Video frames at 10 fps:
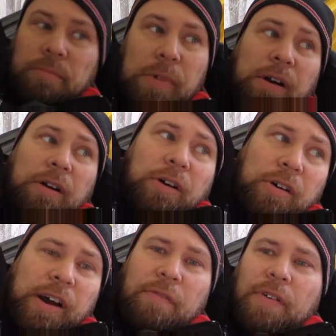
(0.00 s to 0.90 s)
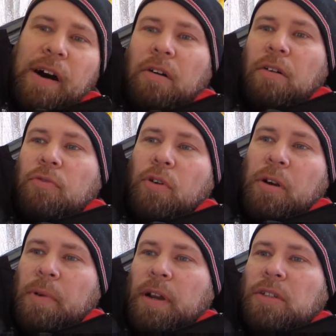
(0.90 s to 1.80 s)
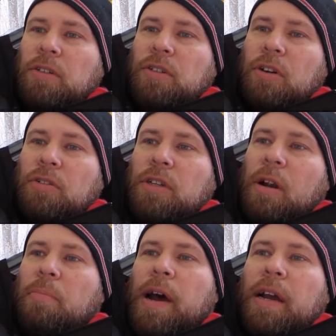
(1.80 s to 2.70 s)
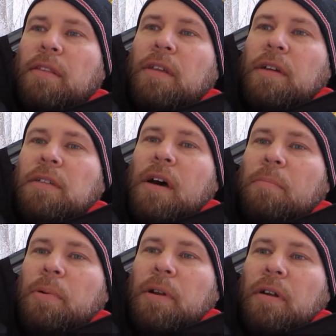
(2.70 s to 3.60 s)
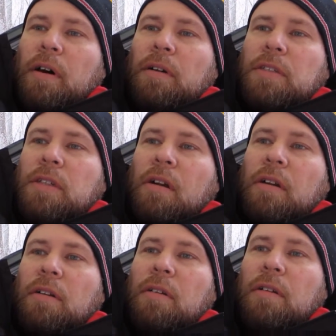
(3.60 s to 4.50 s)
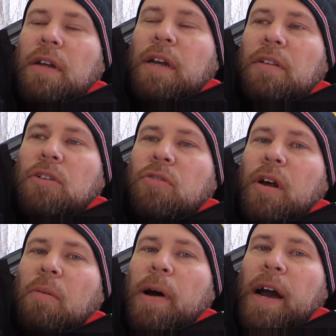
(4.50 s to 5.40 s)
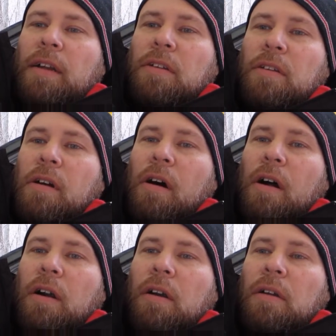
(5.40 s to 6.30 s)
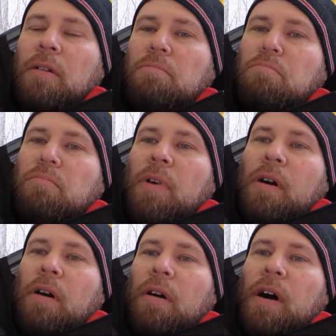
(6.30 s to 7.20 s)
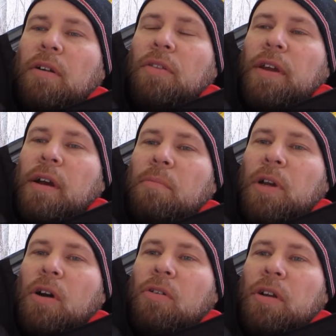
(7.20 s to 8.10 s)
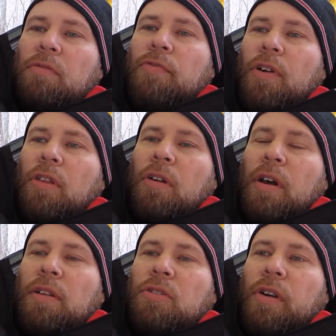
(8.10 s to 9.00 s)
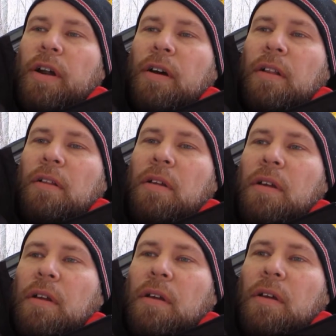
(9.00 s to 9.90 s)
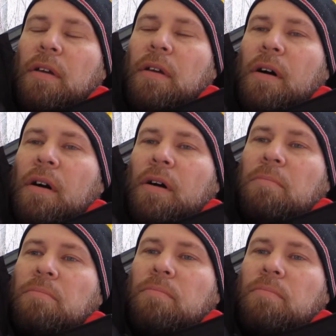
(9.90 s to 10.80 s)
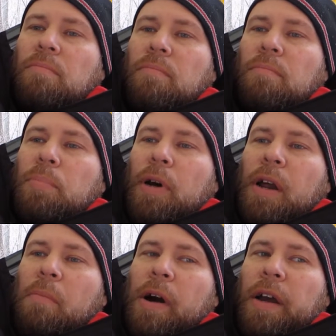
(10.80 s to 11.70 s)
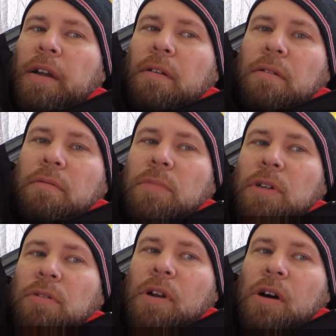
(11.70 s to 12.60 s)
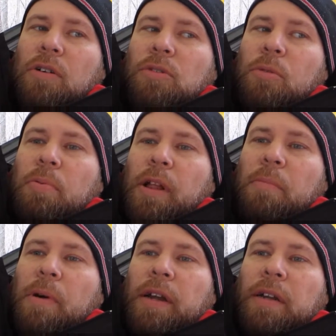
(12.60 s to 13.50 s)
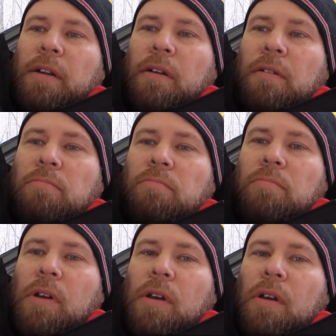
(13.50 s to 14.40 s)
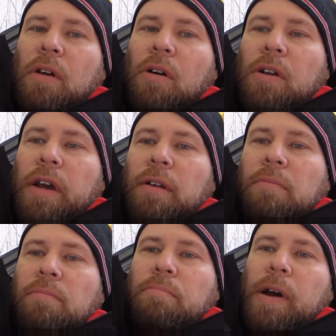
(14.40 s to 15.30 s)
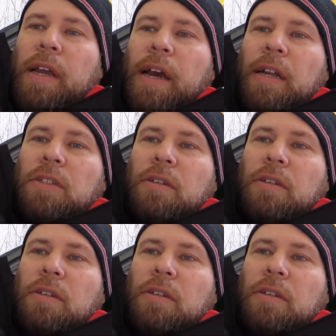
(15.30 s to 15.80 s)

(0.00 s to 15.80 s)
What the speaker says: I don't know, half hour, 40 minutes or so, start packing things up and start hitting the trail back to the car. I don't think I'm going to go any further on the trail, but I might. Who knows? We'll play it by ear. Okay, back at you.